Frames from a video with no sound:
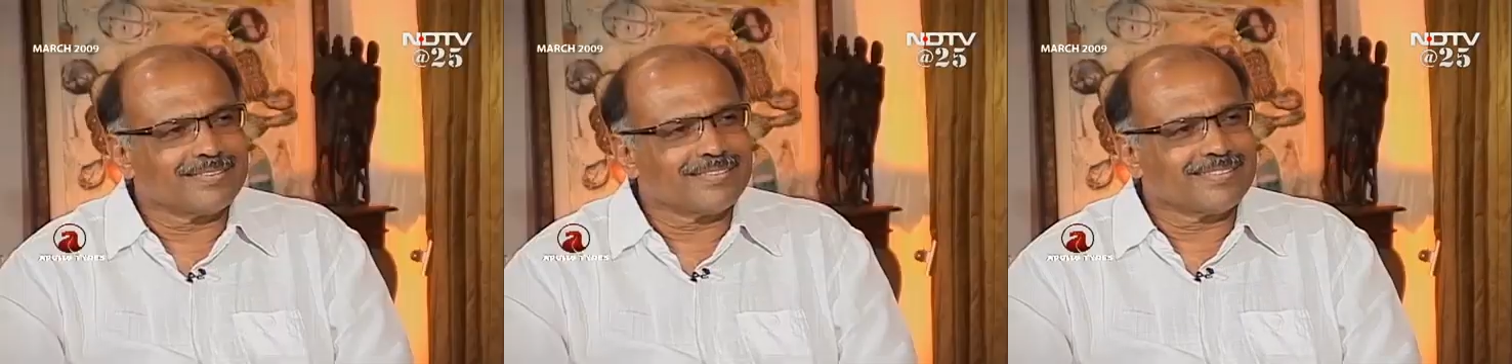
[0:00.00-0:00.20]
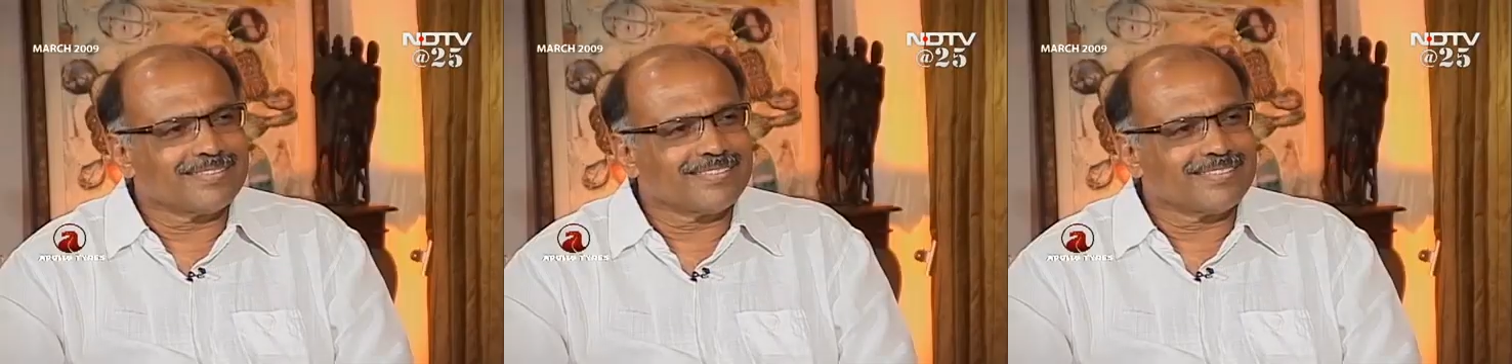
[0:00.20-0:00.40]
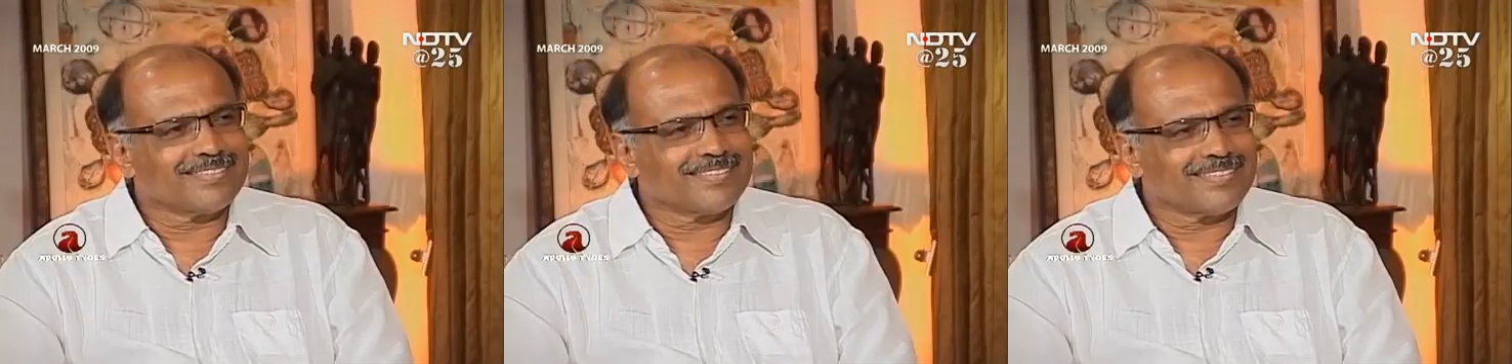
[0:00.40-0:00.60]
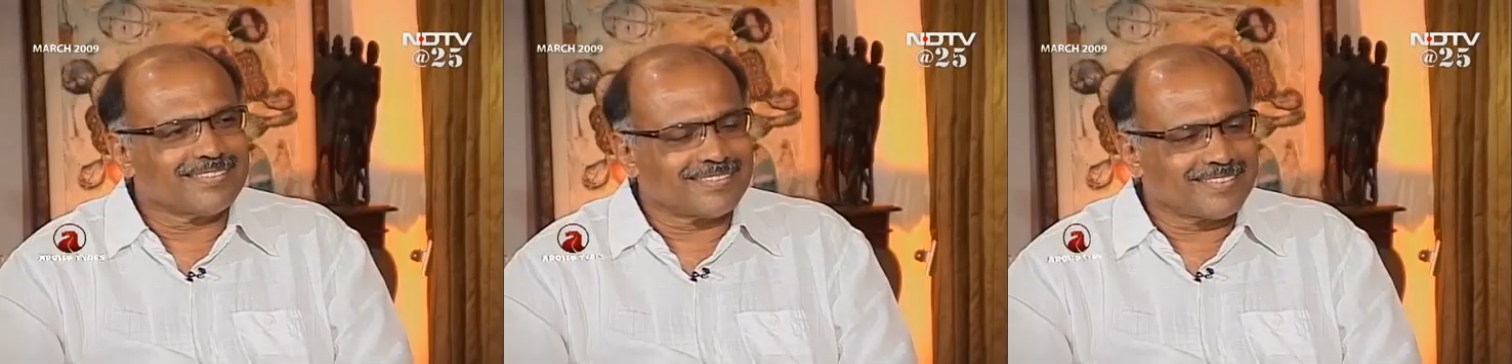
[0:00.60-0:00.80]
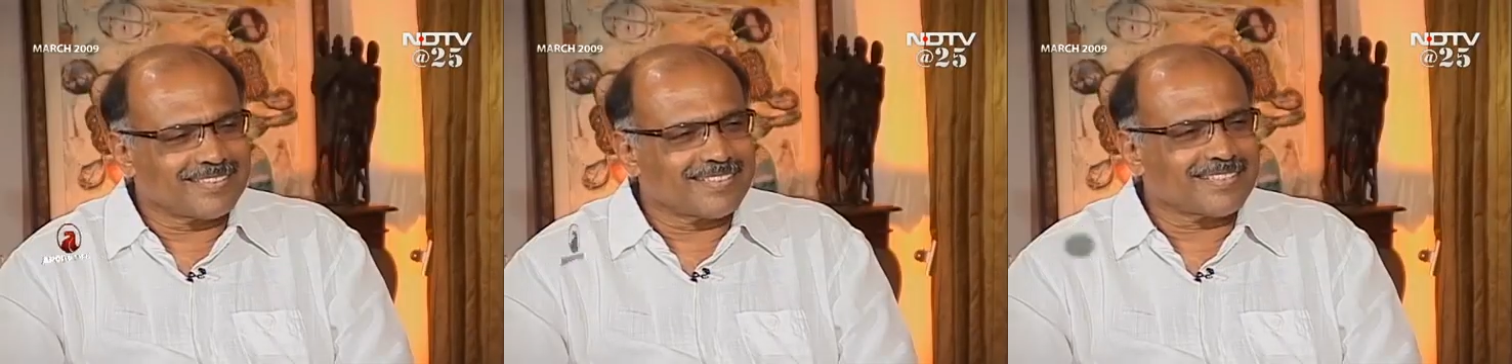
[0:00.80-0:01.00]
the Unstoppable
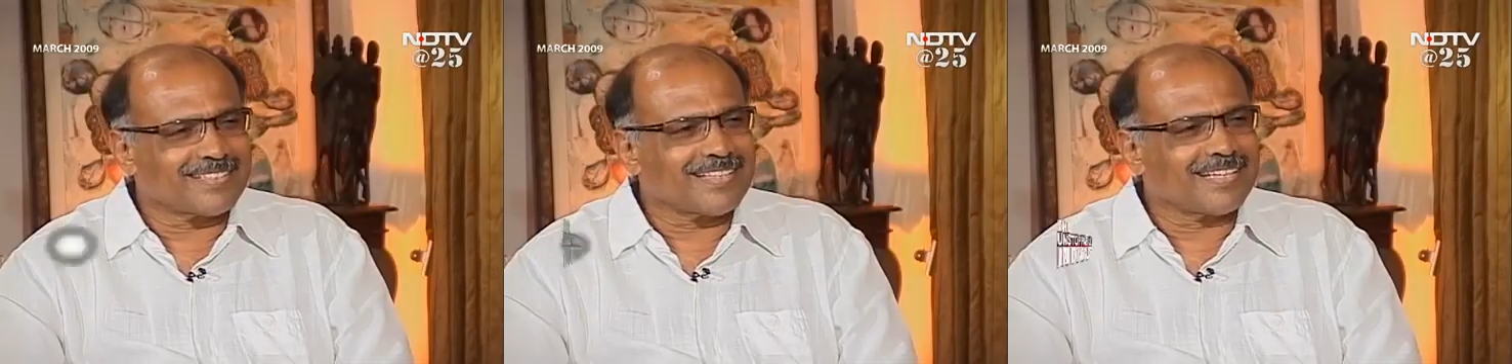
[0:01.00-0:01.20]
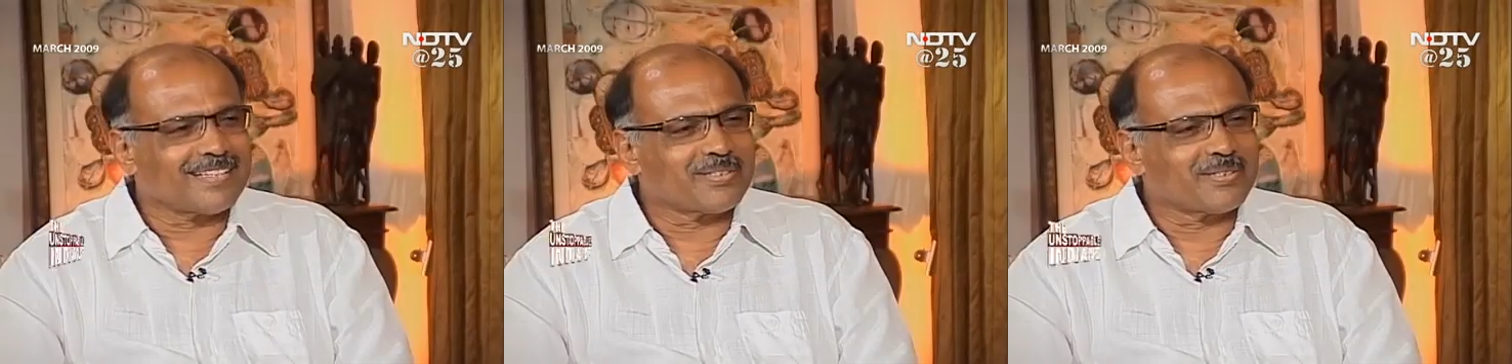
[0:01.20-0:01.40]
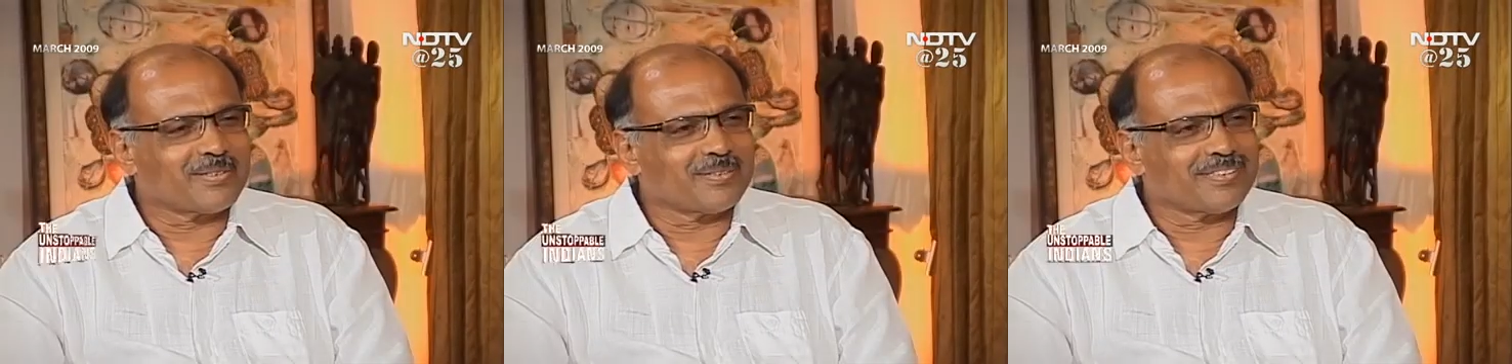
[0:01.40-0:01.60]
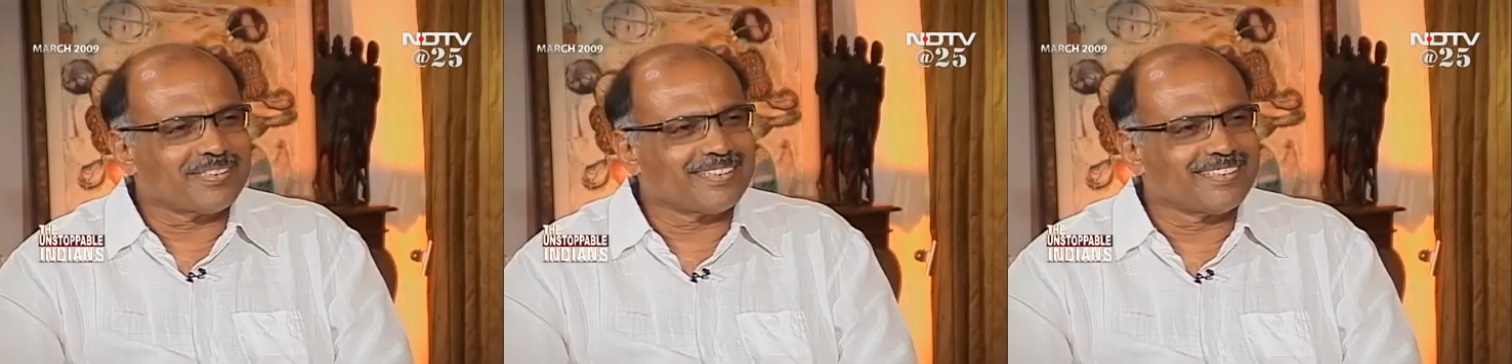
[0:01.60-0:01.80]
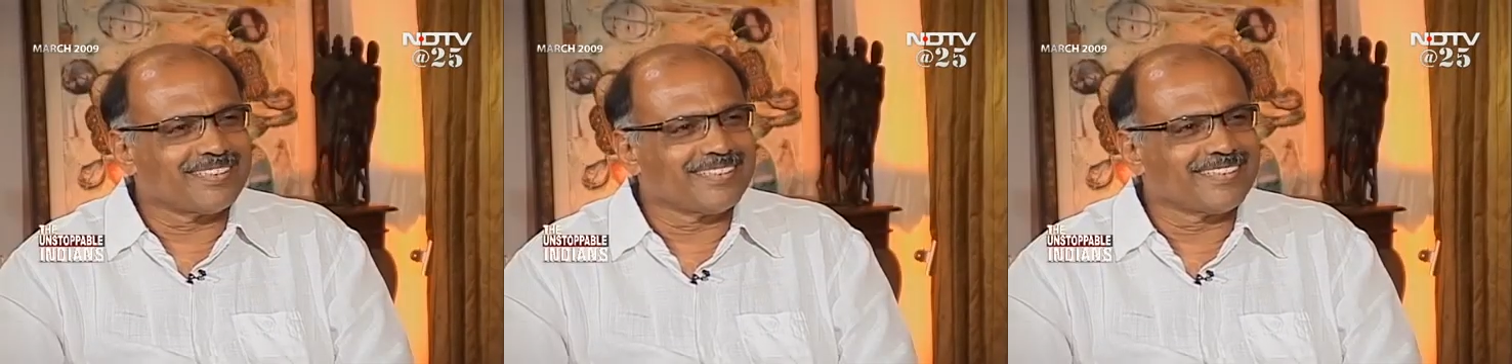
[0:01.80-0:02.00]
Indians. It's a pleasure to
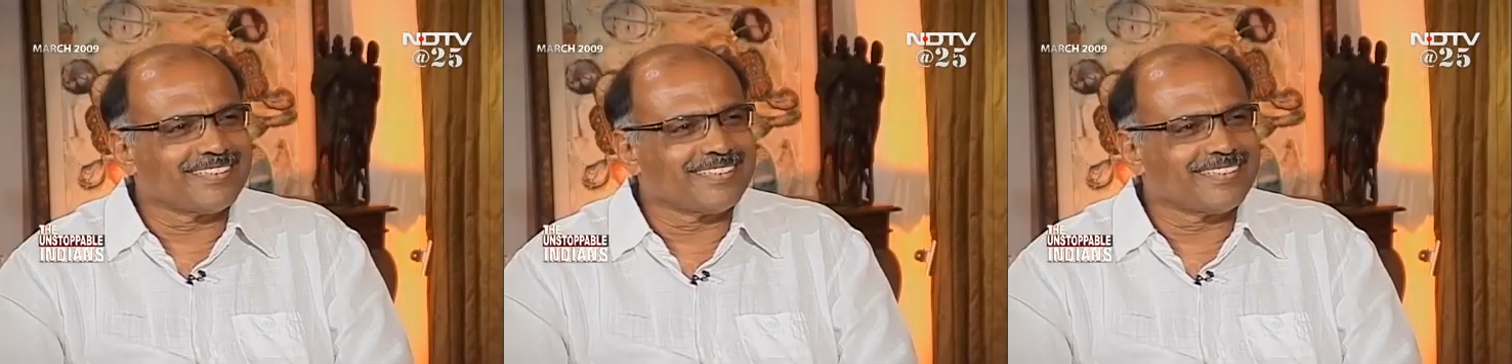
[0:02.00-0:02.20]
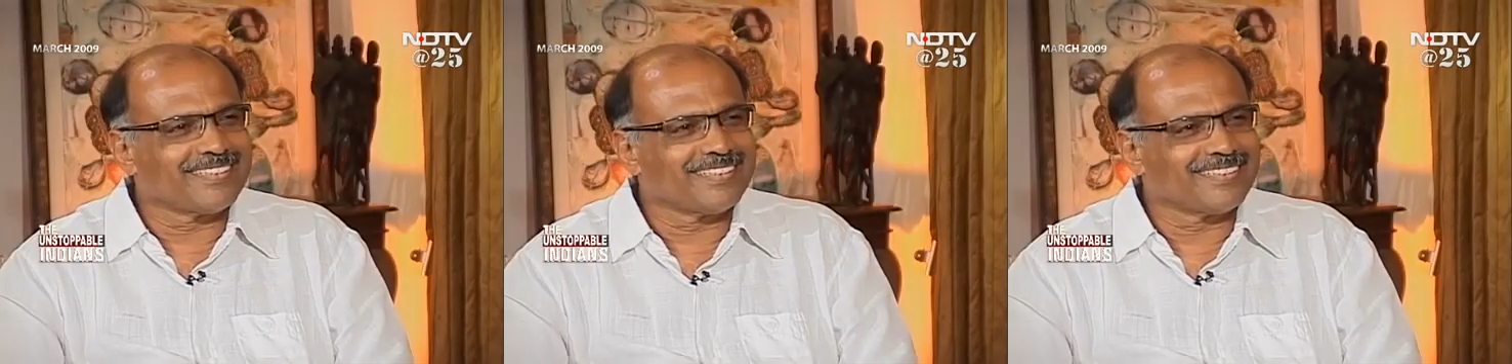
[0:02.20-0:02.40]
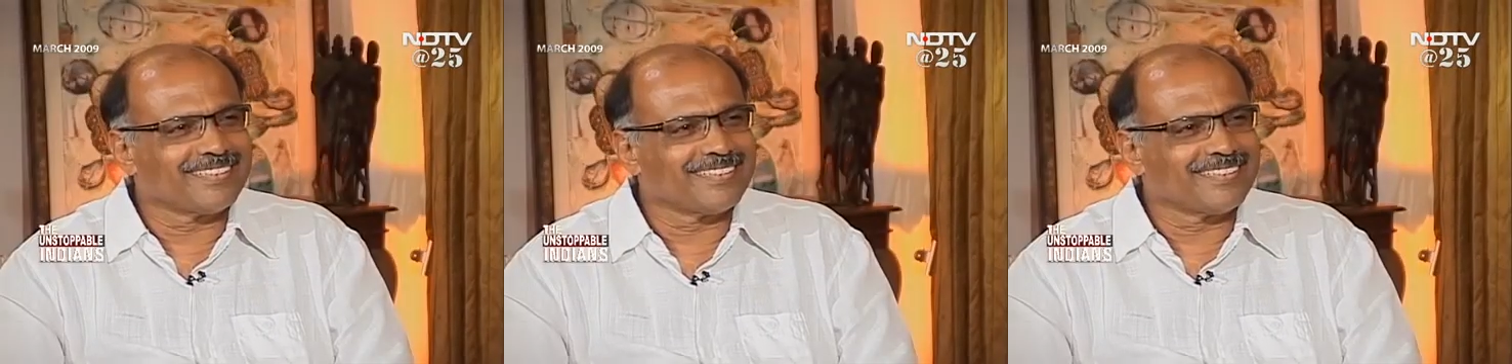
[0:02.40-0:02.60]
have you on the show.